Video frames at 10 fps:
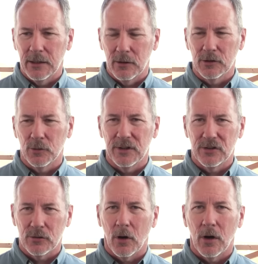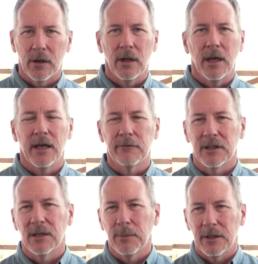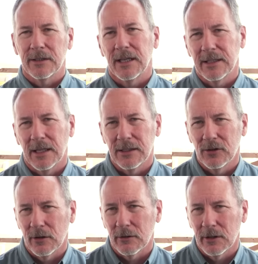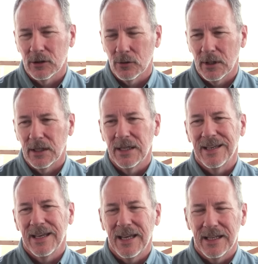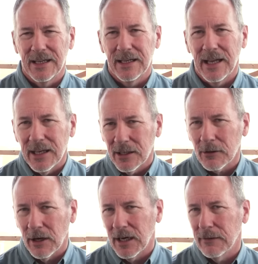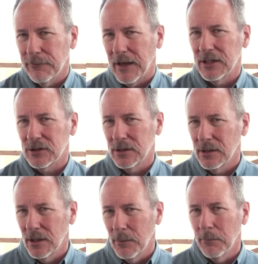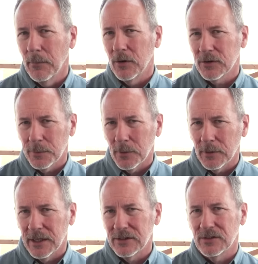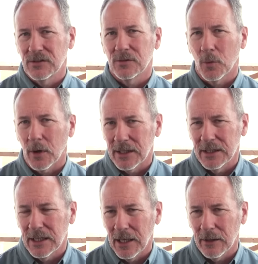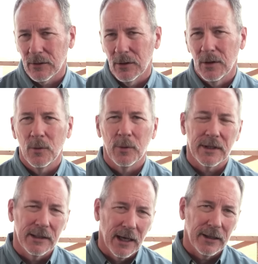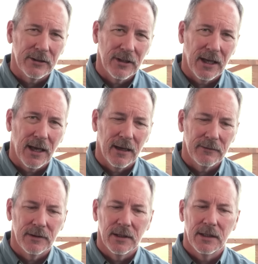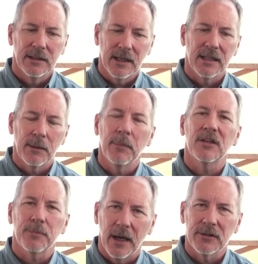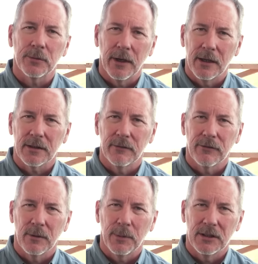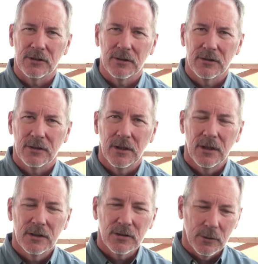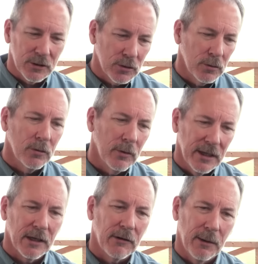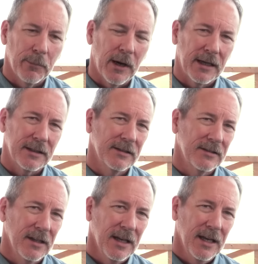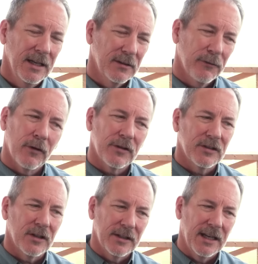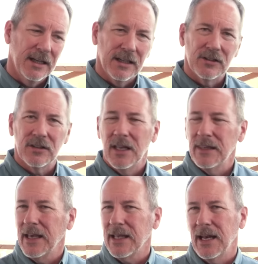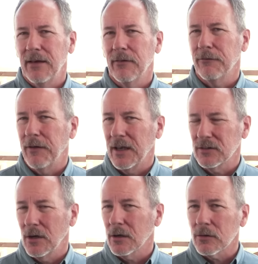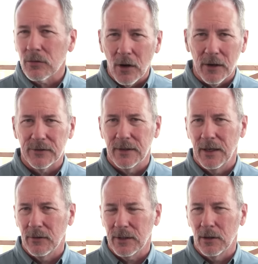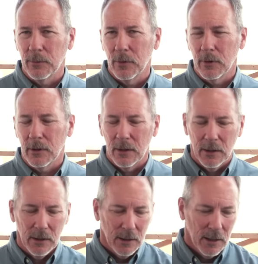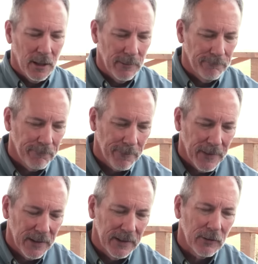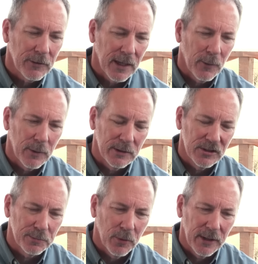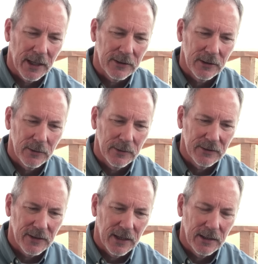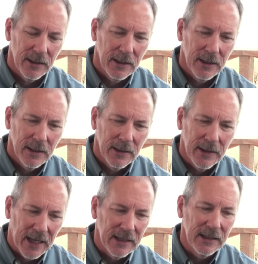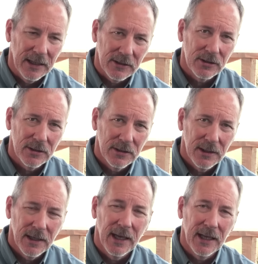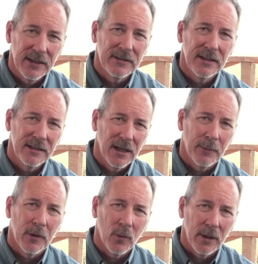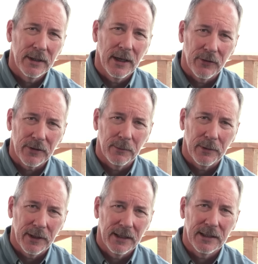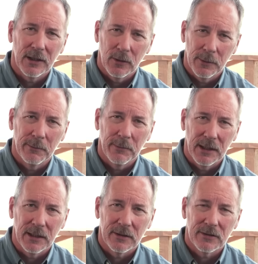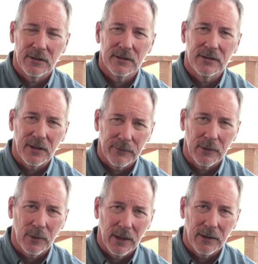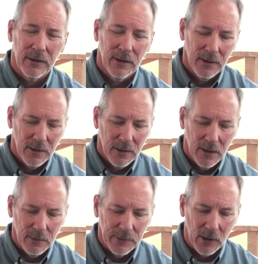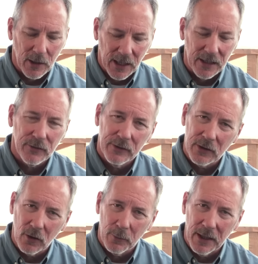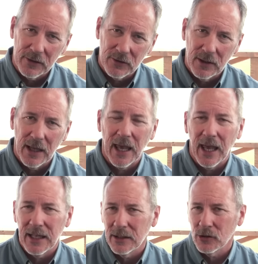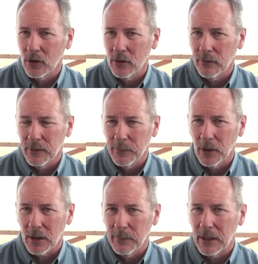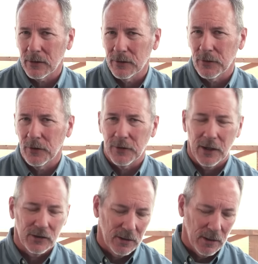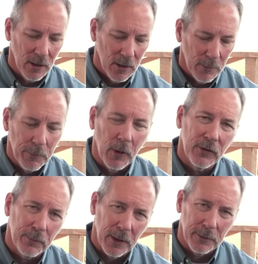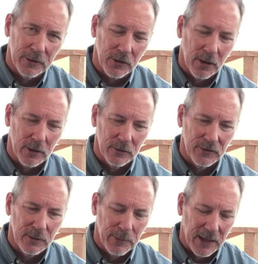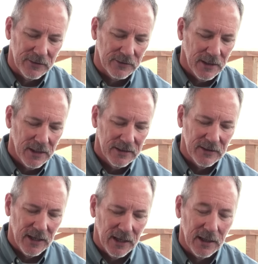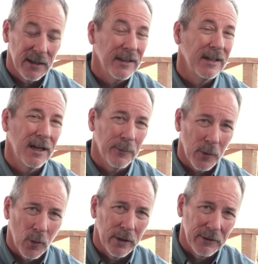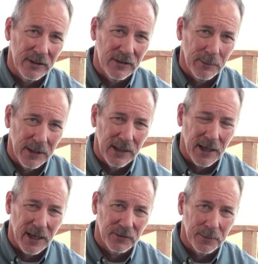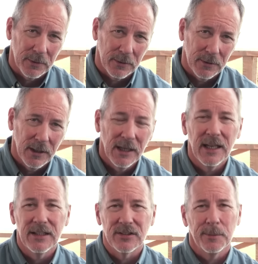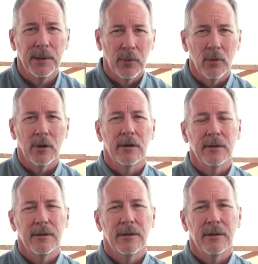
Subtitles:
and their joints strong, and rehabilitate that degenerated joint in an integrated fashion. Multiple licenses working together with the knowledge they have to get the best possible outcome for the patients. So a true integrated practice is focusing on that niche that can have effects across the healthcare board. The other thing I want to just point out to you is that that niche is the #1 health complaint that human beings suffer with. The Archives of Internal Medicine and the Journal of the American Medical Association both published articles in the past saying the #1 reason to be in a hospital is to be born,